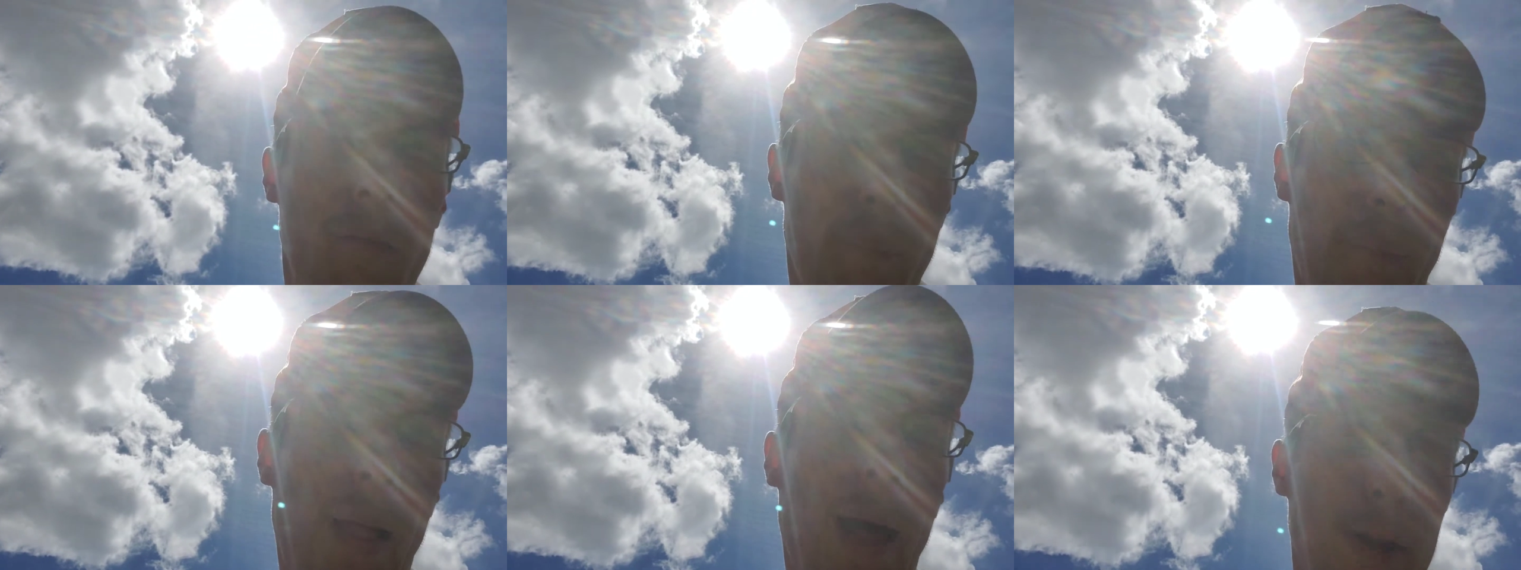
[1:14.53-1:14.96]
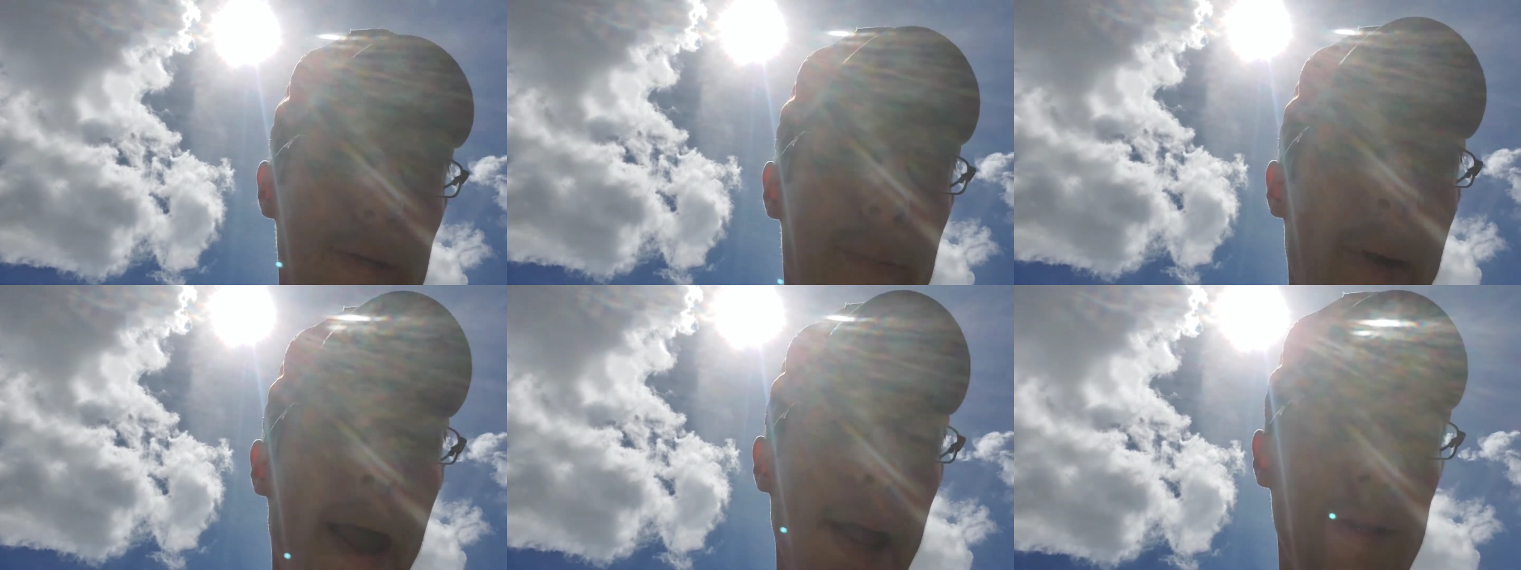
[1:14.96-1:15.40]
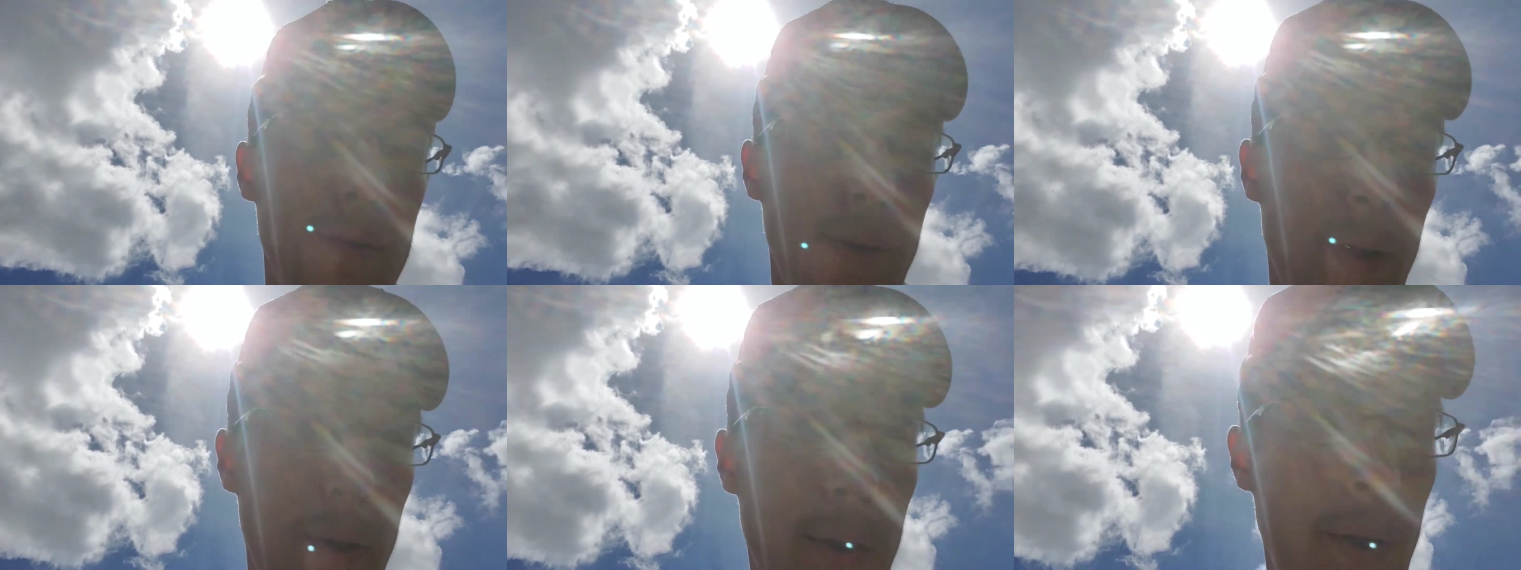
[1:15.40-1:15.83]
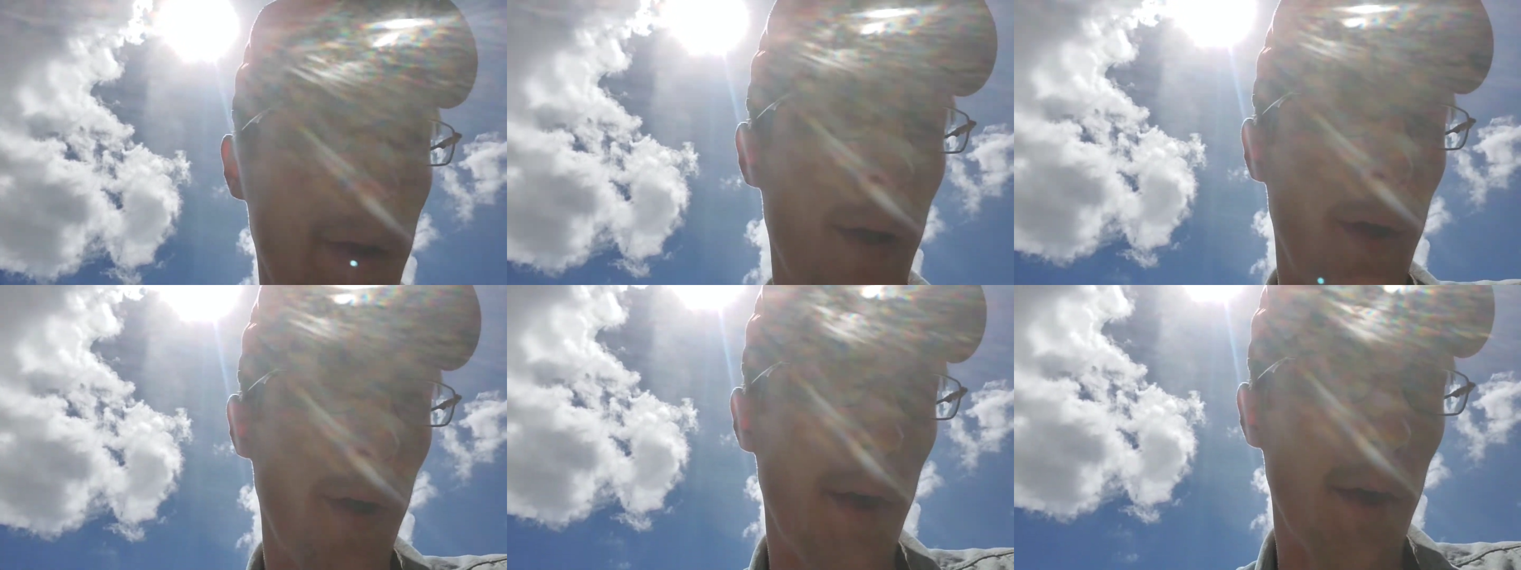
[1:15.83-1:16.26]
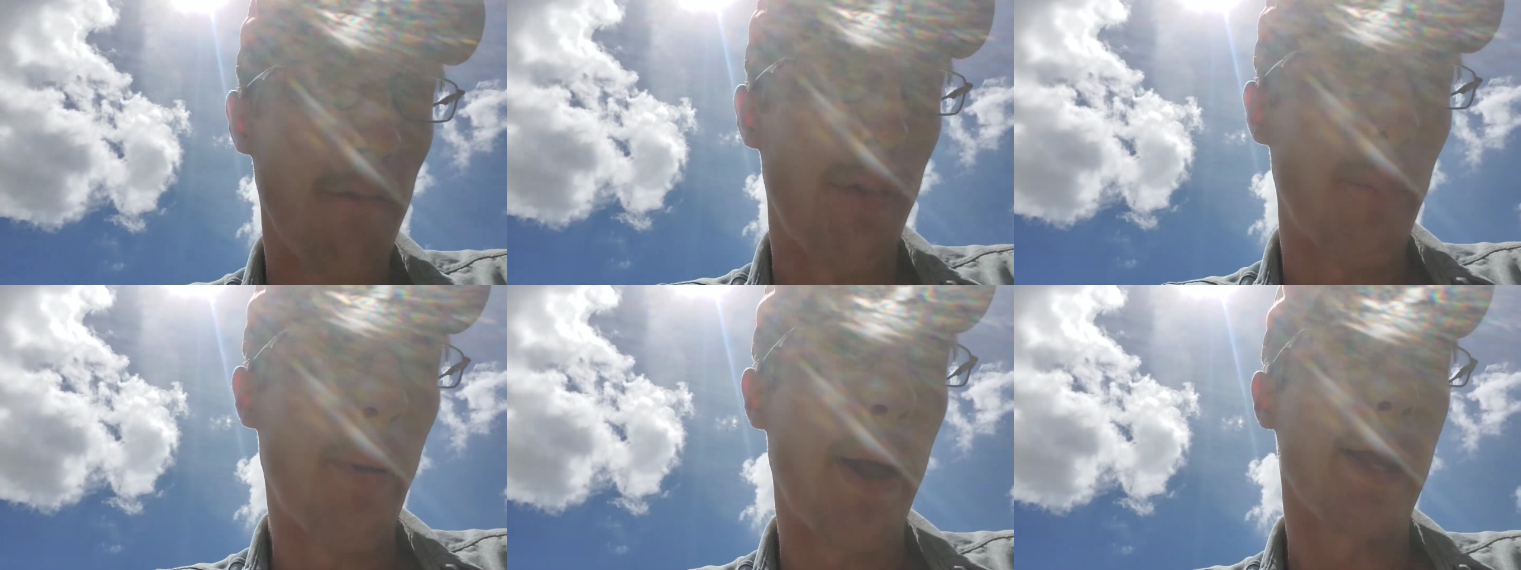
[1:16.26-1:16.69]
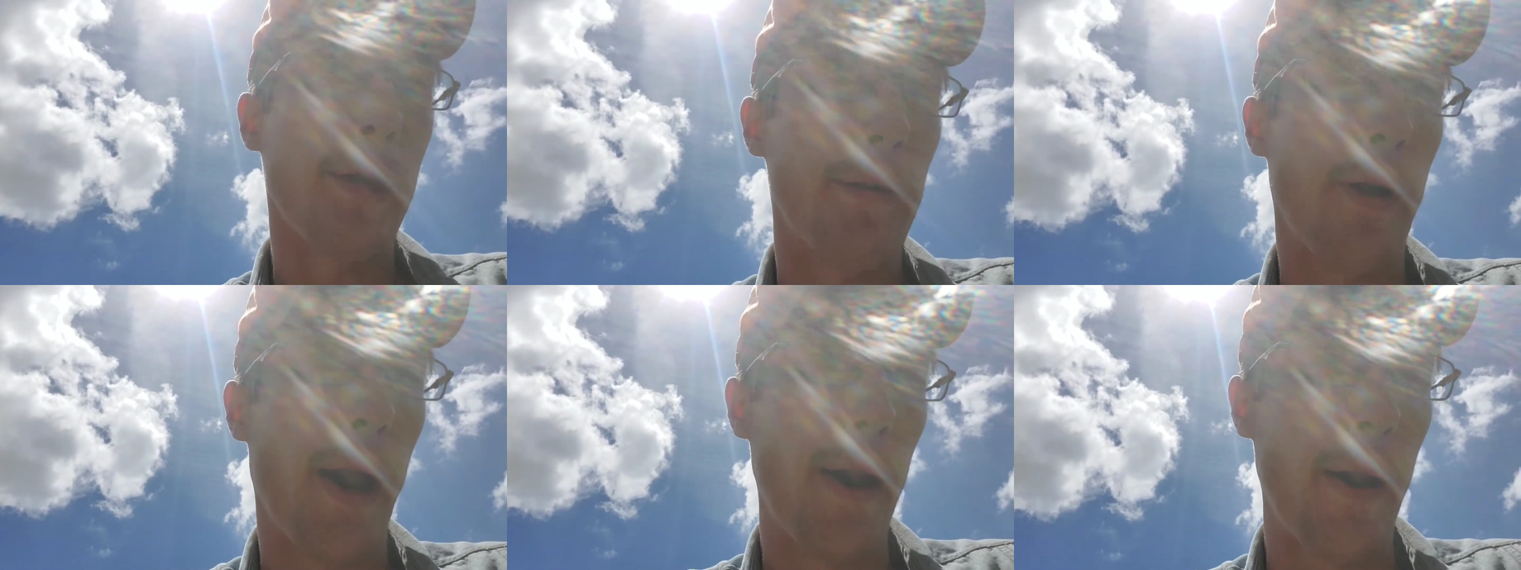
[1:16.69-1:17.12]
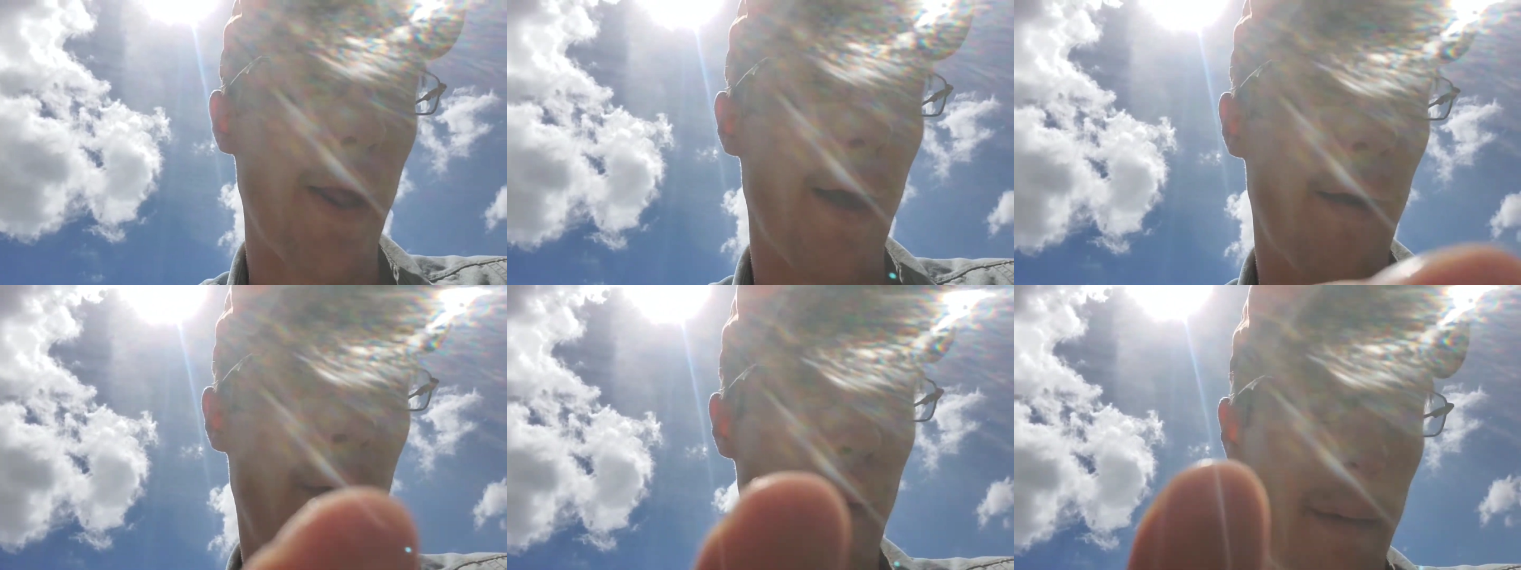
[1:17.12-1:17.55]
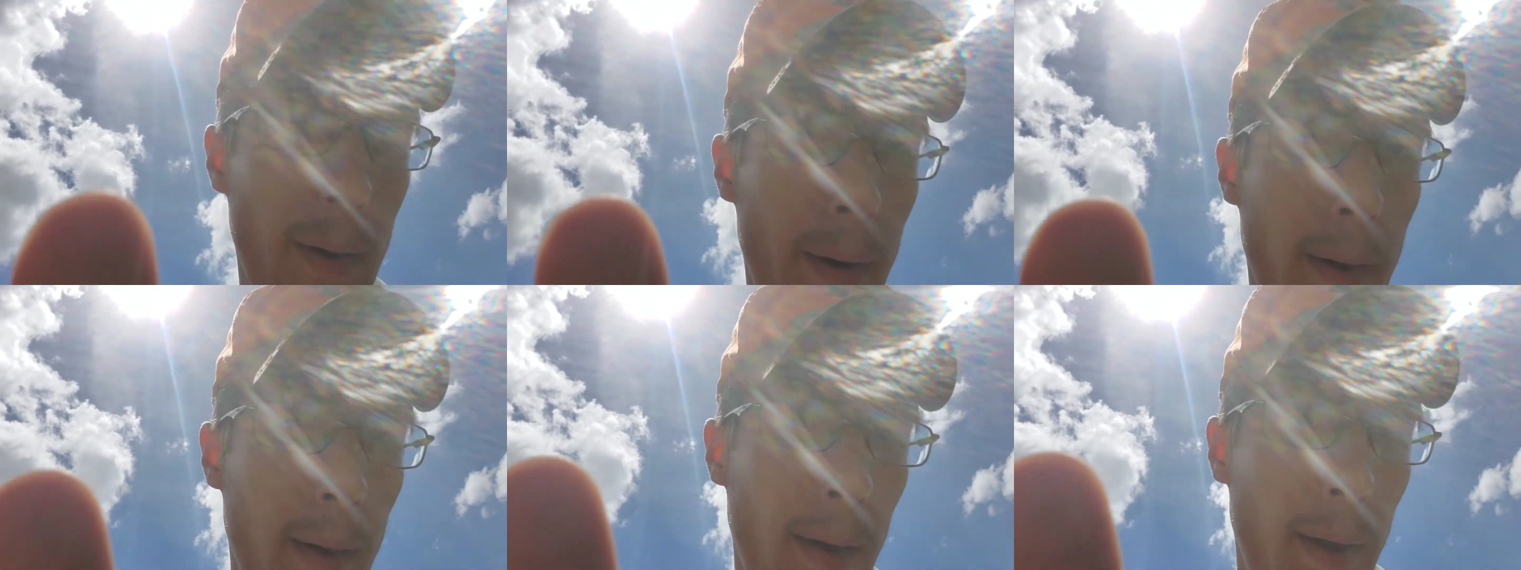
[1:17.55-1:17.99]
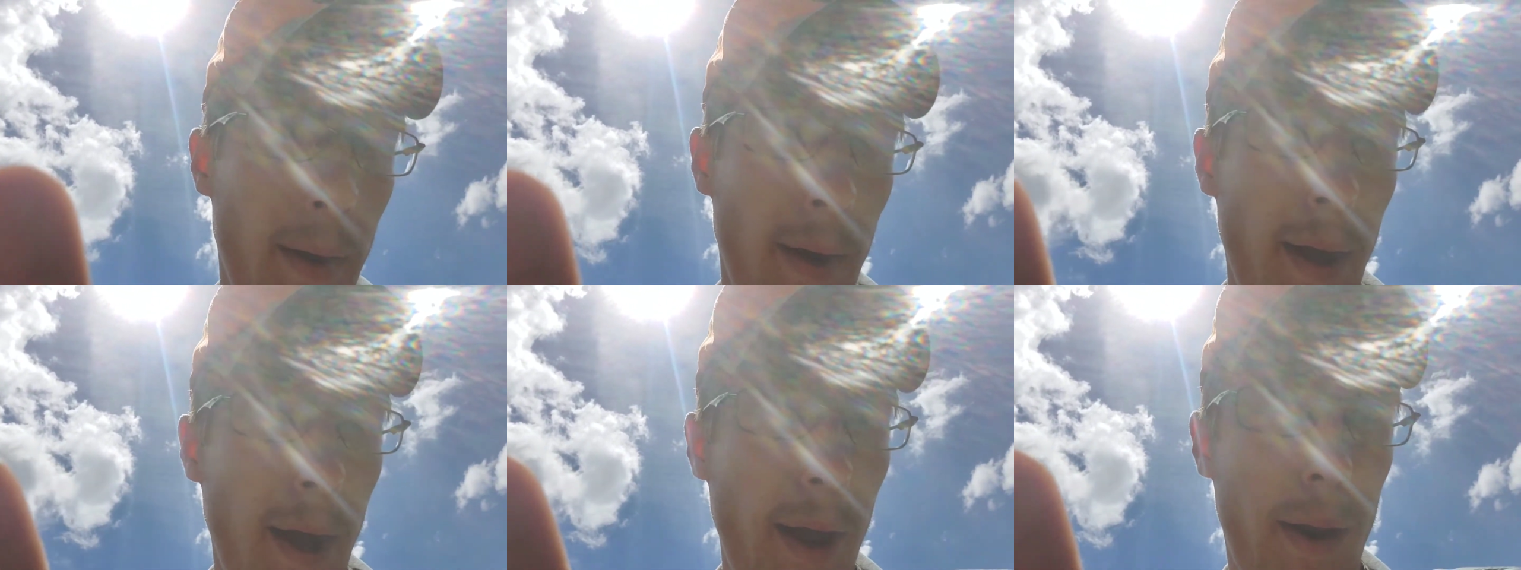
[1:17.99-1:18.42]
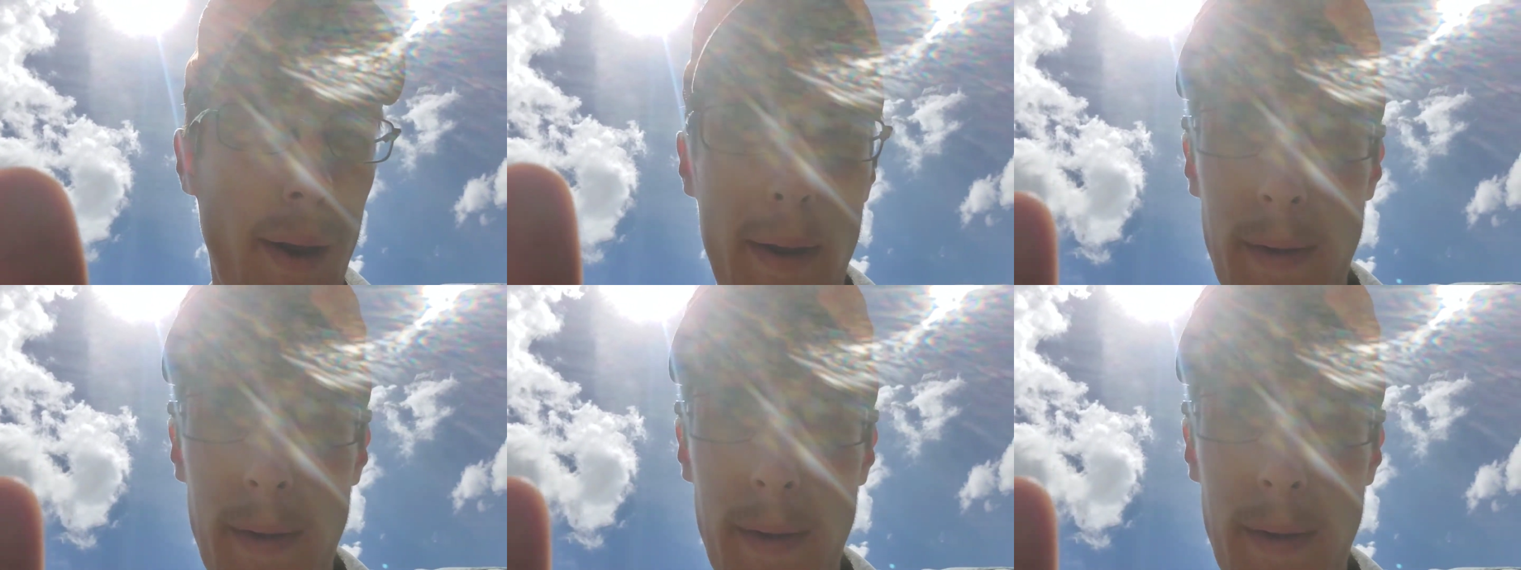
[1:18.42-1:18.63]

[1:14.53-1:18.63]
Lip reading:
(no speaker visible)